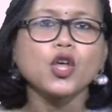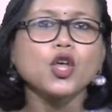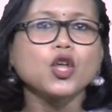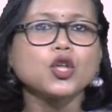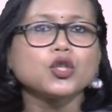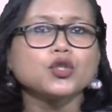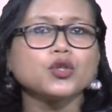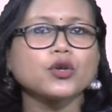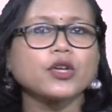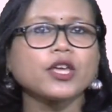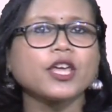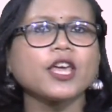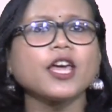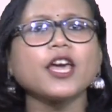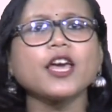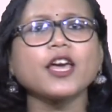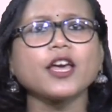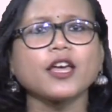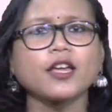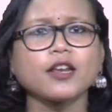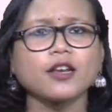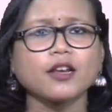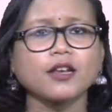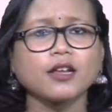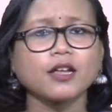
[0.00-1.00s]
So,
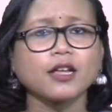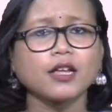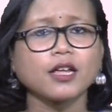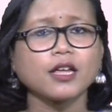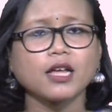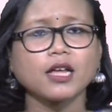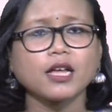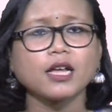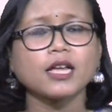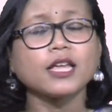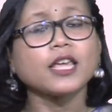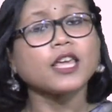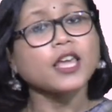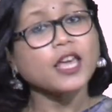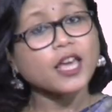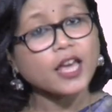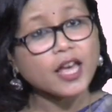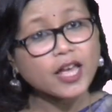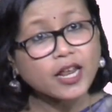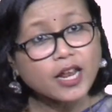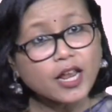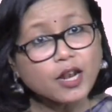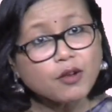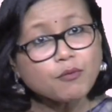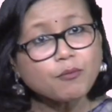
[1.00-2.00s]
care
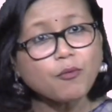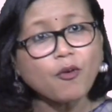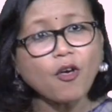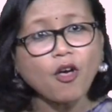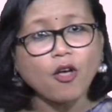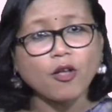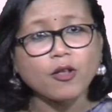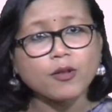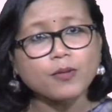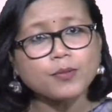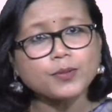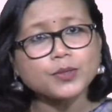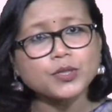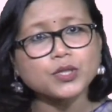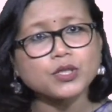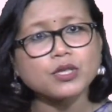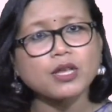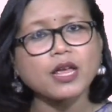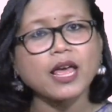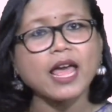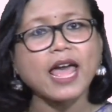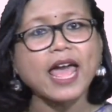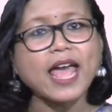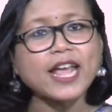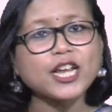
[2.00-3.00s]
involves
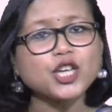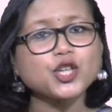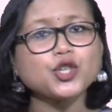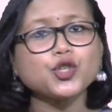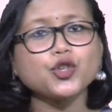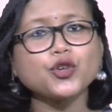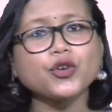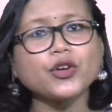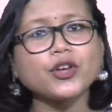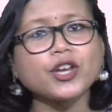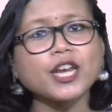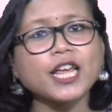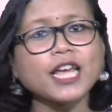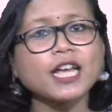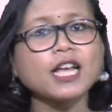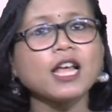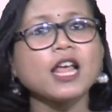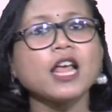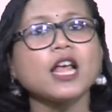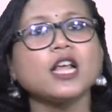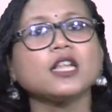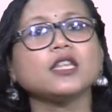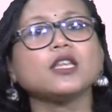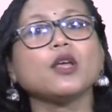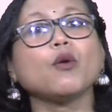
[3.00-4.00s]
ensuring
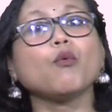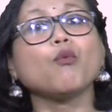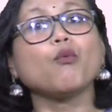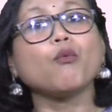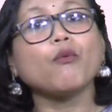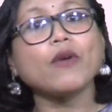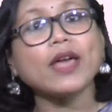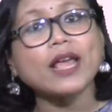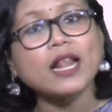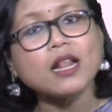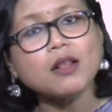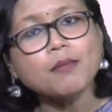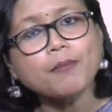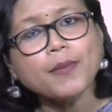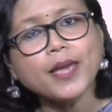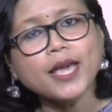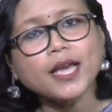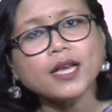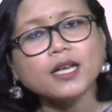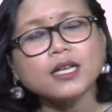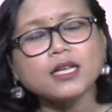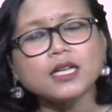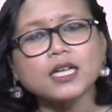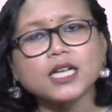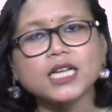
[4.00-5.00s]
the well
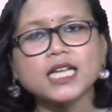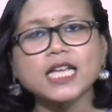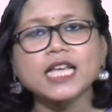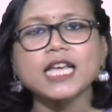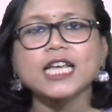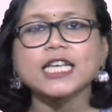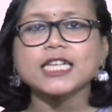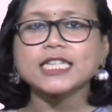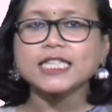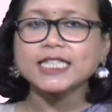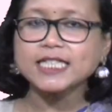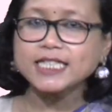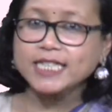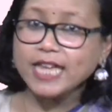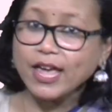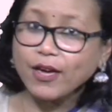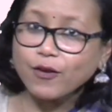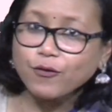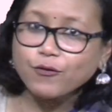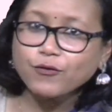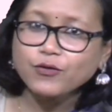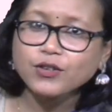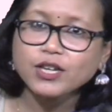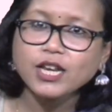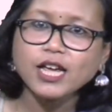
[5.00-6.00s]
being,
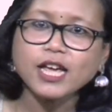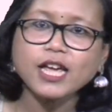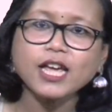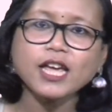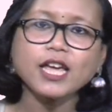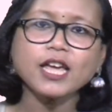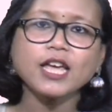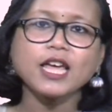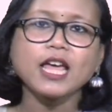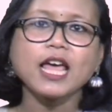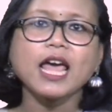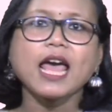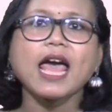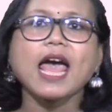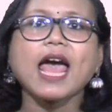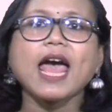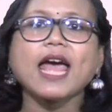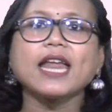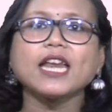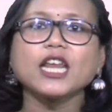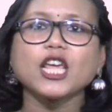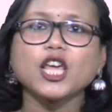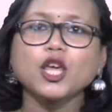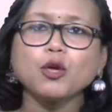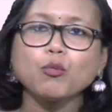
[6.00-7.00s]
safety,
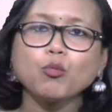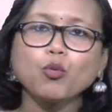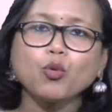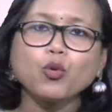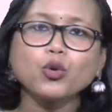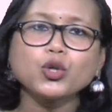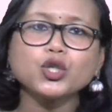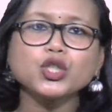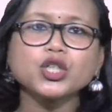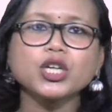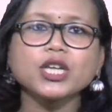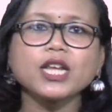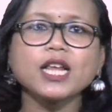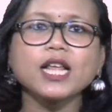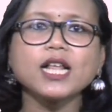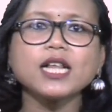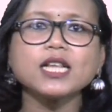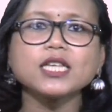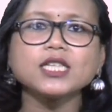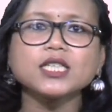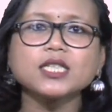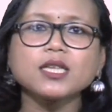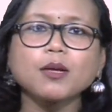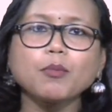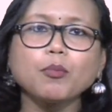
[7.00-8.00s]
and emotional
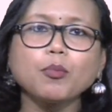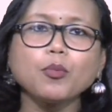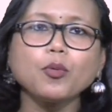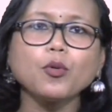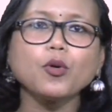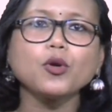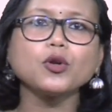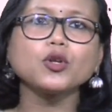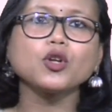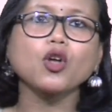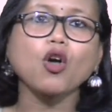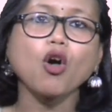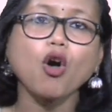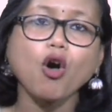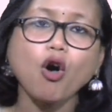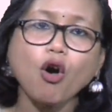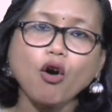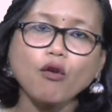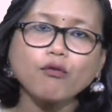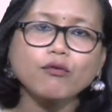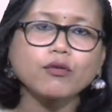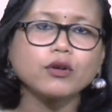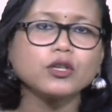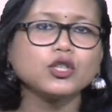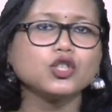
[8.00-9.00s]
support
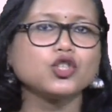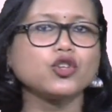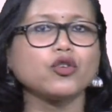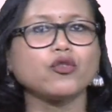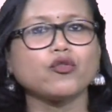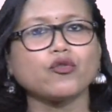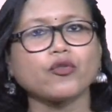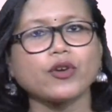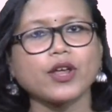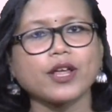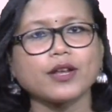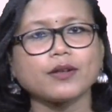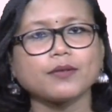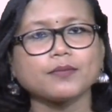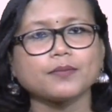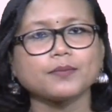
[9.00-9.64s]
of children.